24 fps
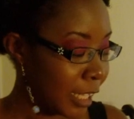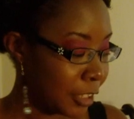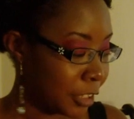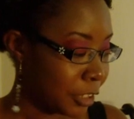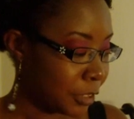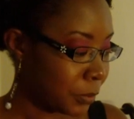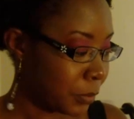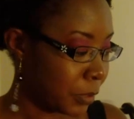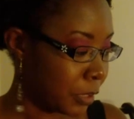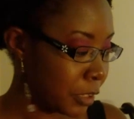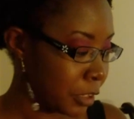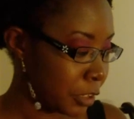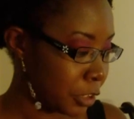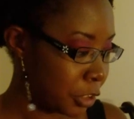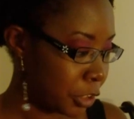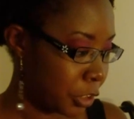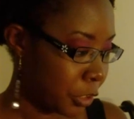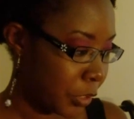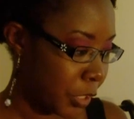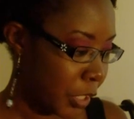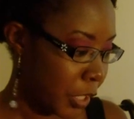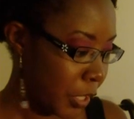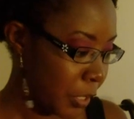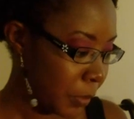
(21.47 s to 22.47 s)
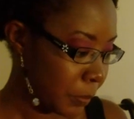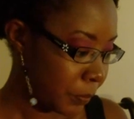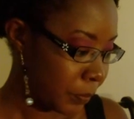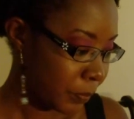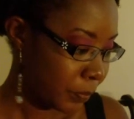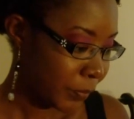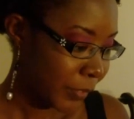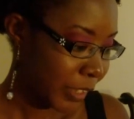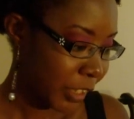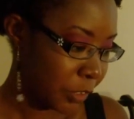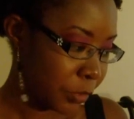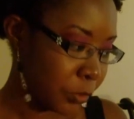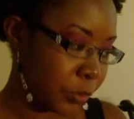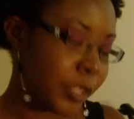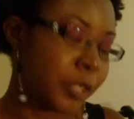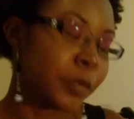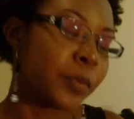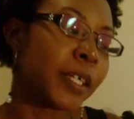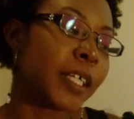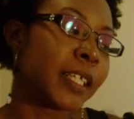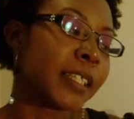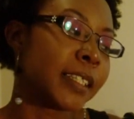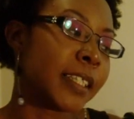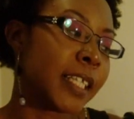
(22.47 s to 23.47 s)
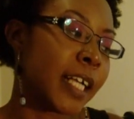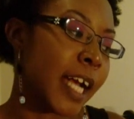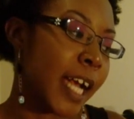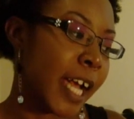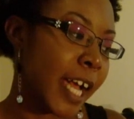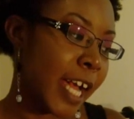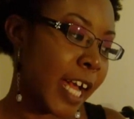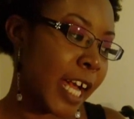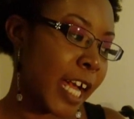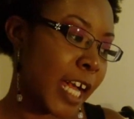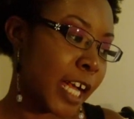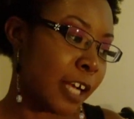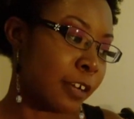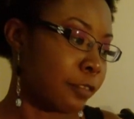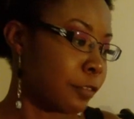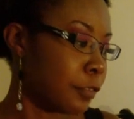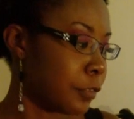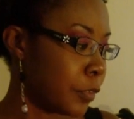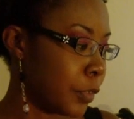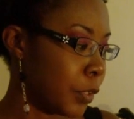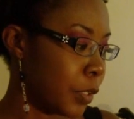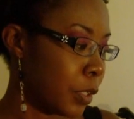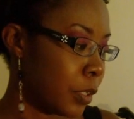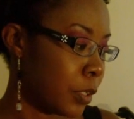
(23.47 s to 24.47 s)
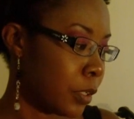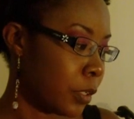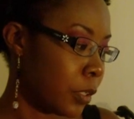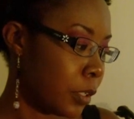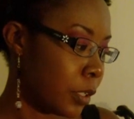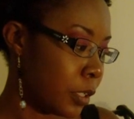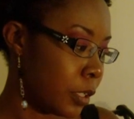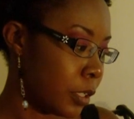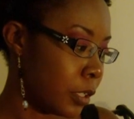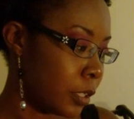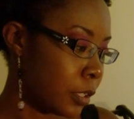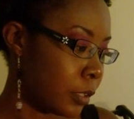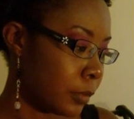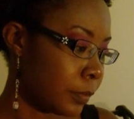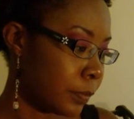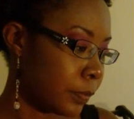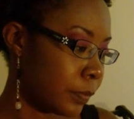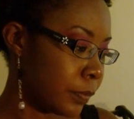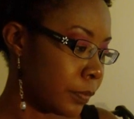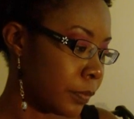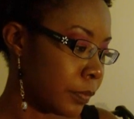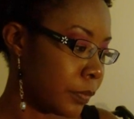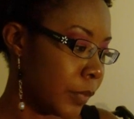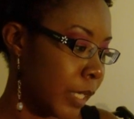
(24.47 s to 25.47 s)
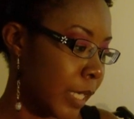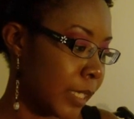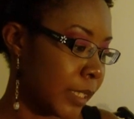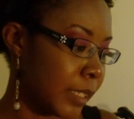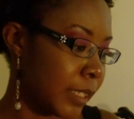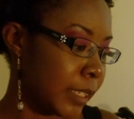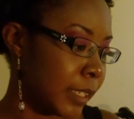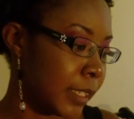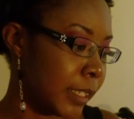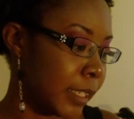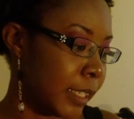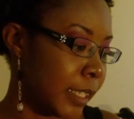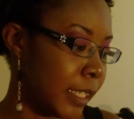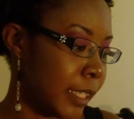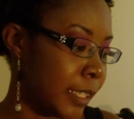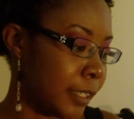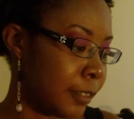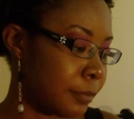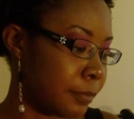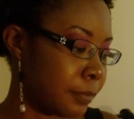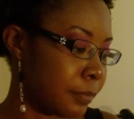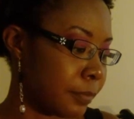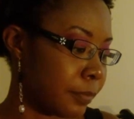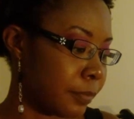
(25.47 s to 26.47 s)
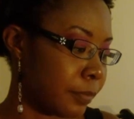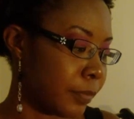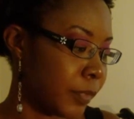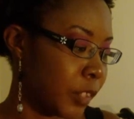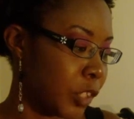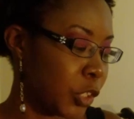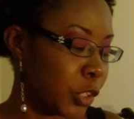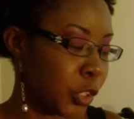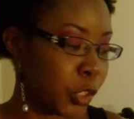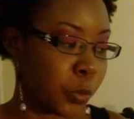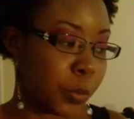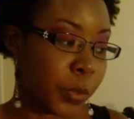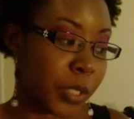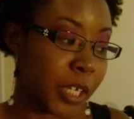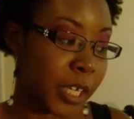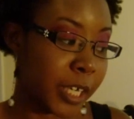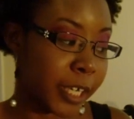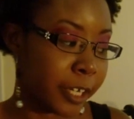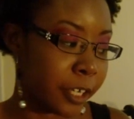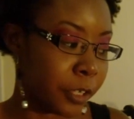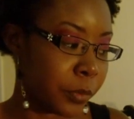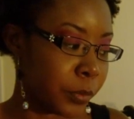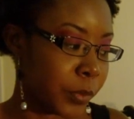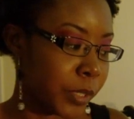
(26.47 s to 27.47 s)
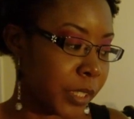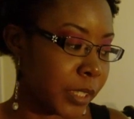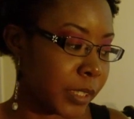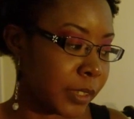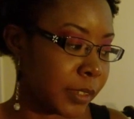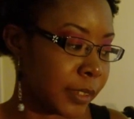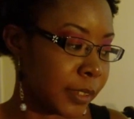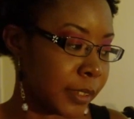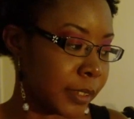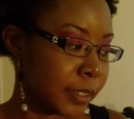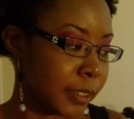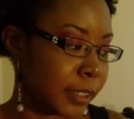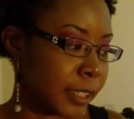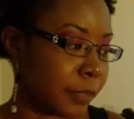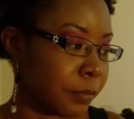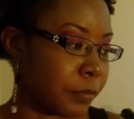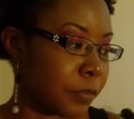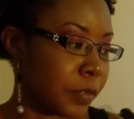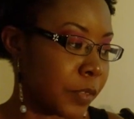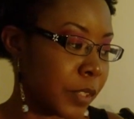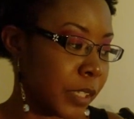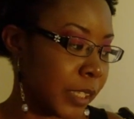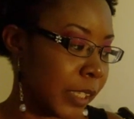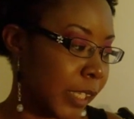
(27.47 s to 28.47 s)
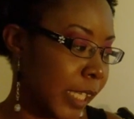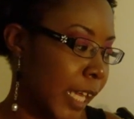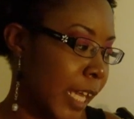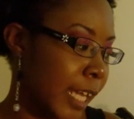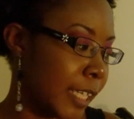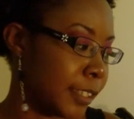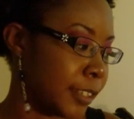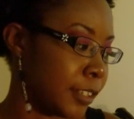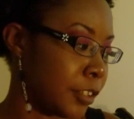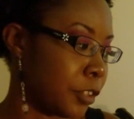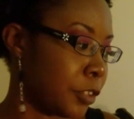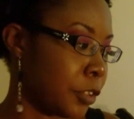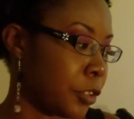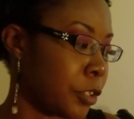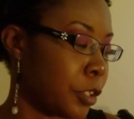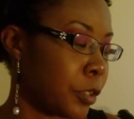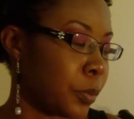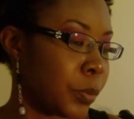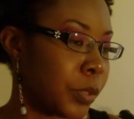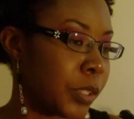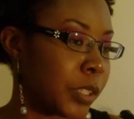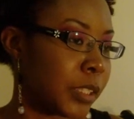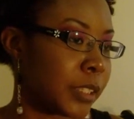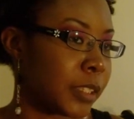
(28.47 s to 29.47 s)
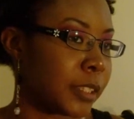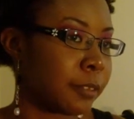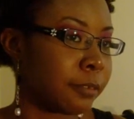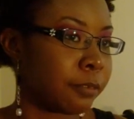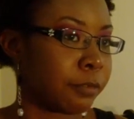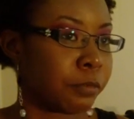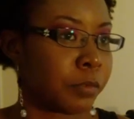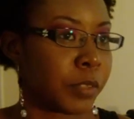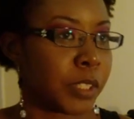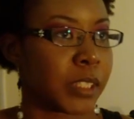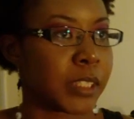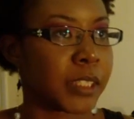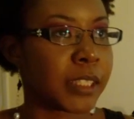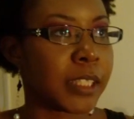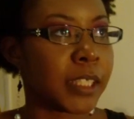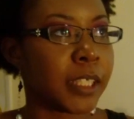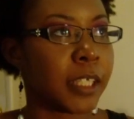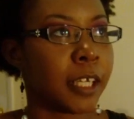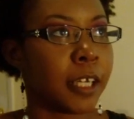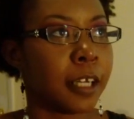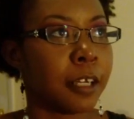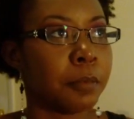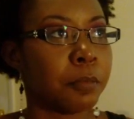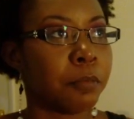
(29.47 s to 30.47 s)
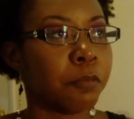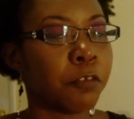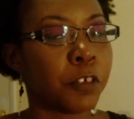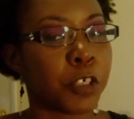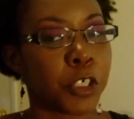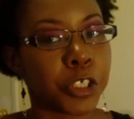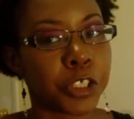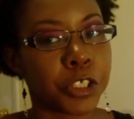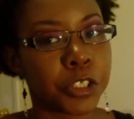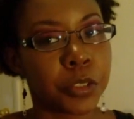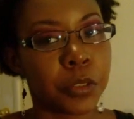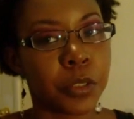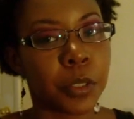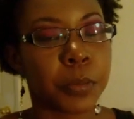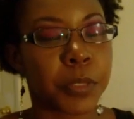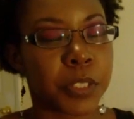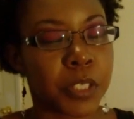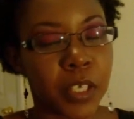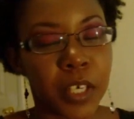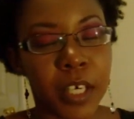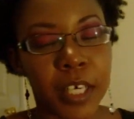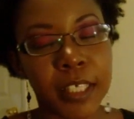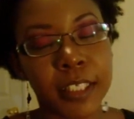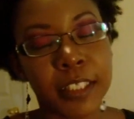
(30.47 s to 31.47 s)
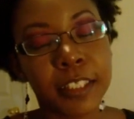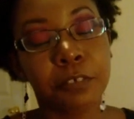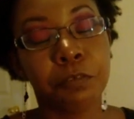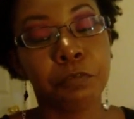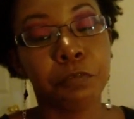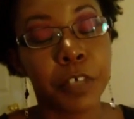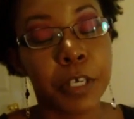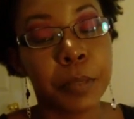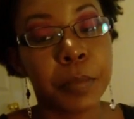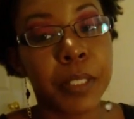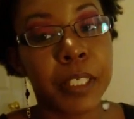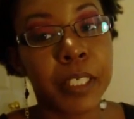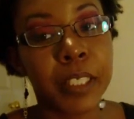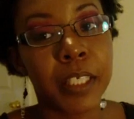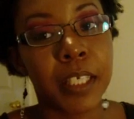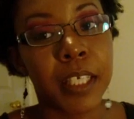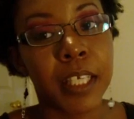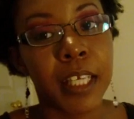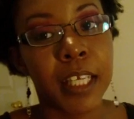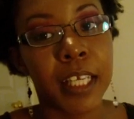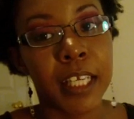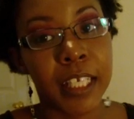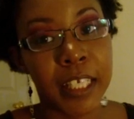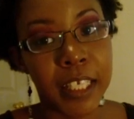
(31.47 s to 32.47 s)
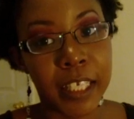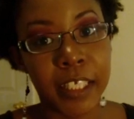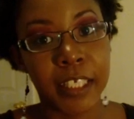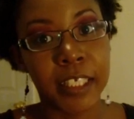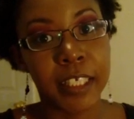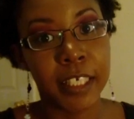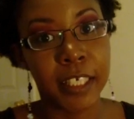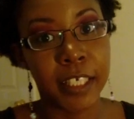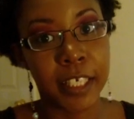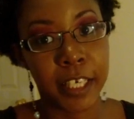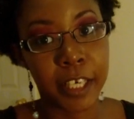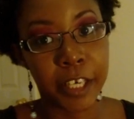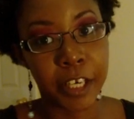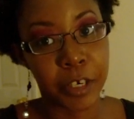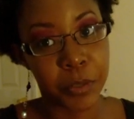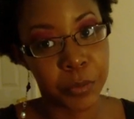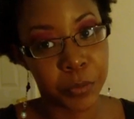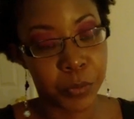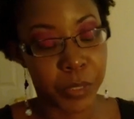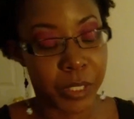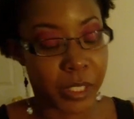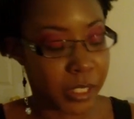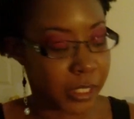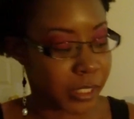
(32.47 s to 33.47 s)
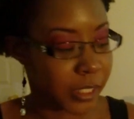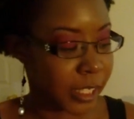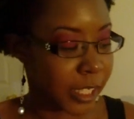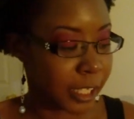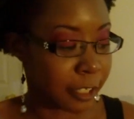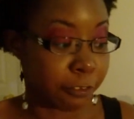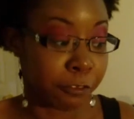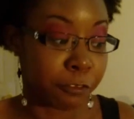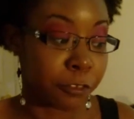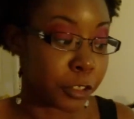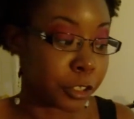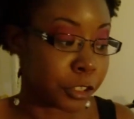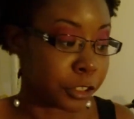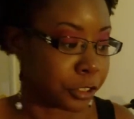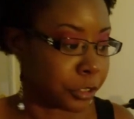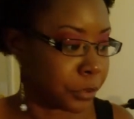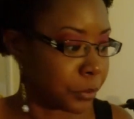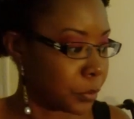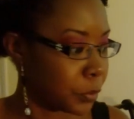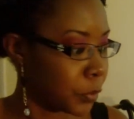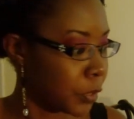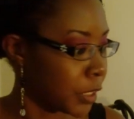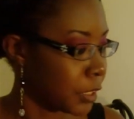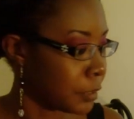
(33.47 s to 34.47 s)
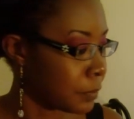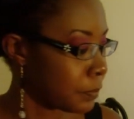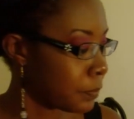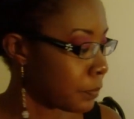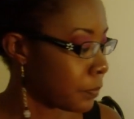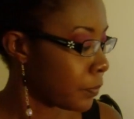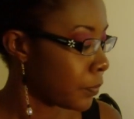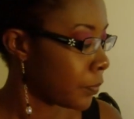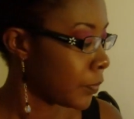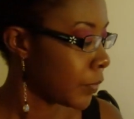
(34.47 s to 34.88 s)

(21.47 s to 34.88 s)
I just wanted to show y'all. The 3 wigs that I have are all basically human hair wigs, except for the last third one is it's a Remy Indian hair wig, not a virgin one.